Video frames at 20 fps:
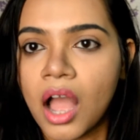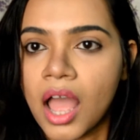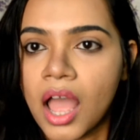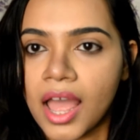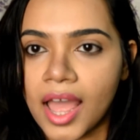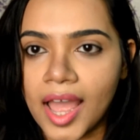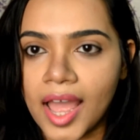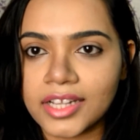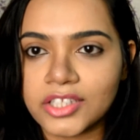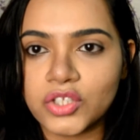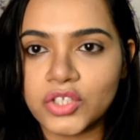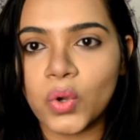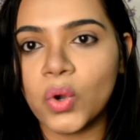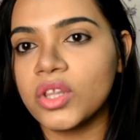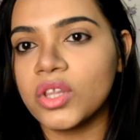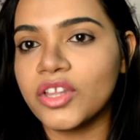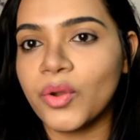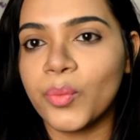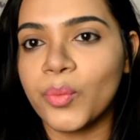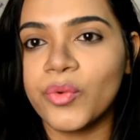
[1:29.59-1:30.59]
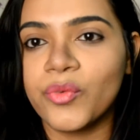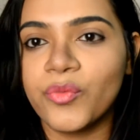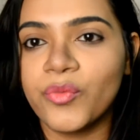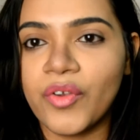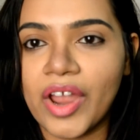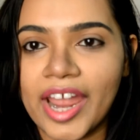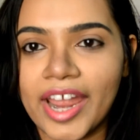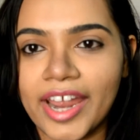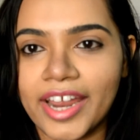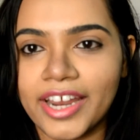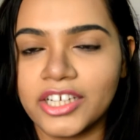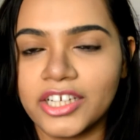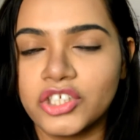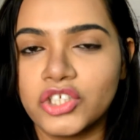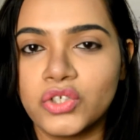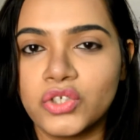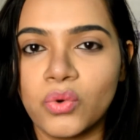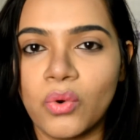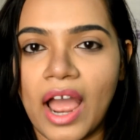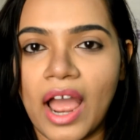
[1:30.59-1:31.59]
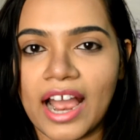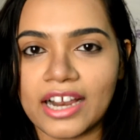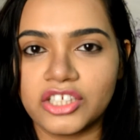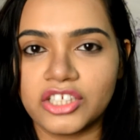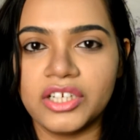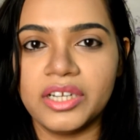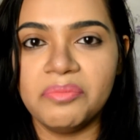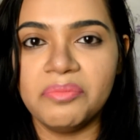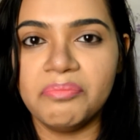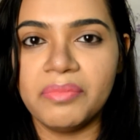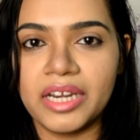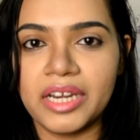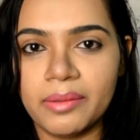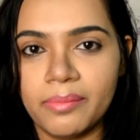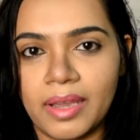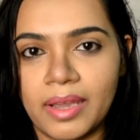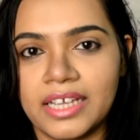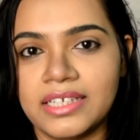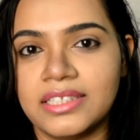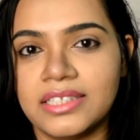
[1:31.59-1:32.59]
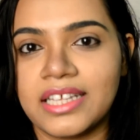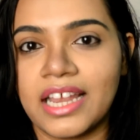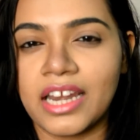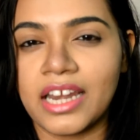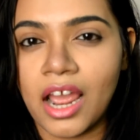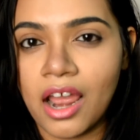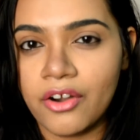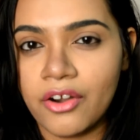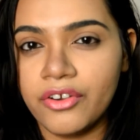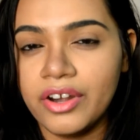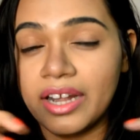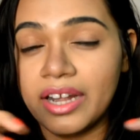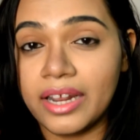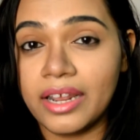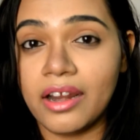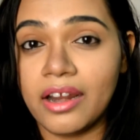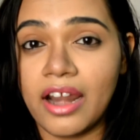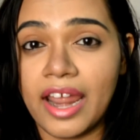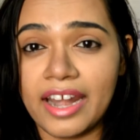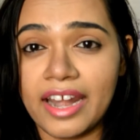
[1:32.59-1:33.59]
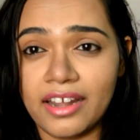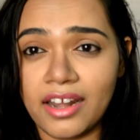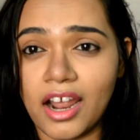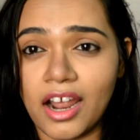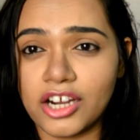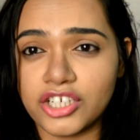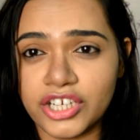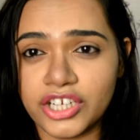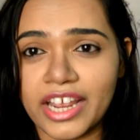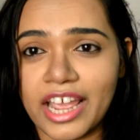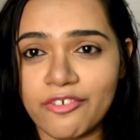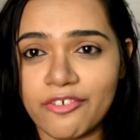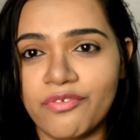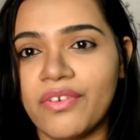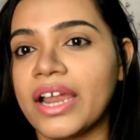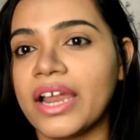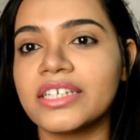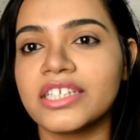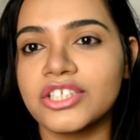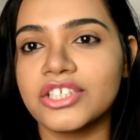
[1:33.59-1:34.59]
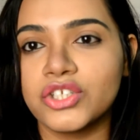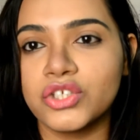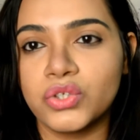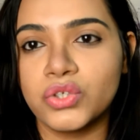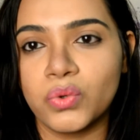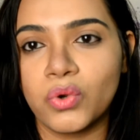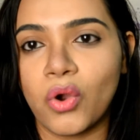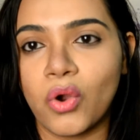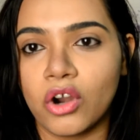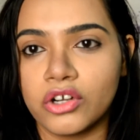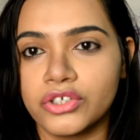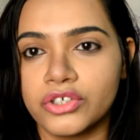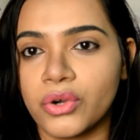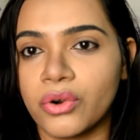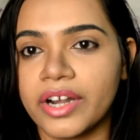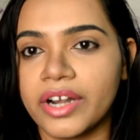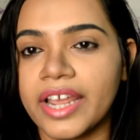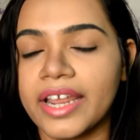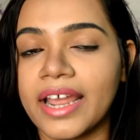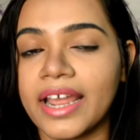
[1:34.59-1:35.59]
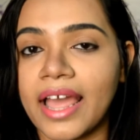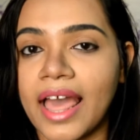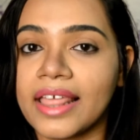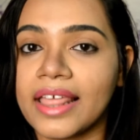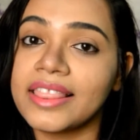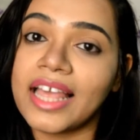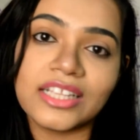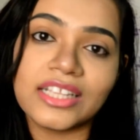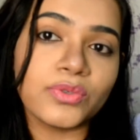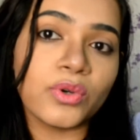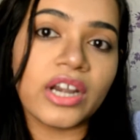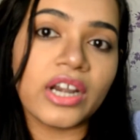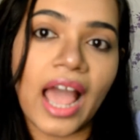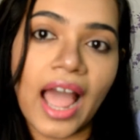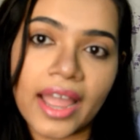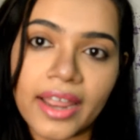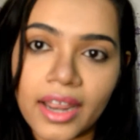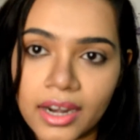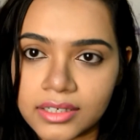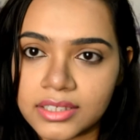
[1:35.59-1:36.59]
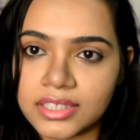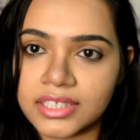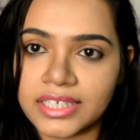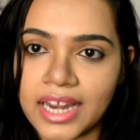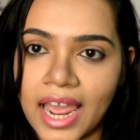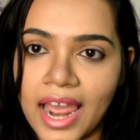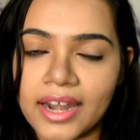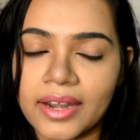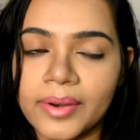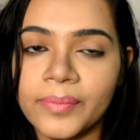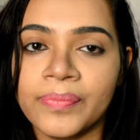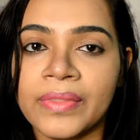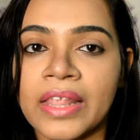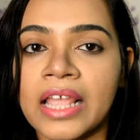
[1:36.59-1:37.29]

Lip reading: and so the way to actually minimize that really enlarging effect is to do contouring, and that's what I understand.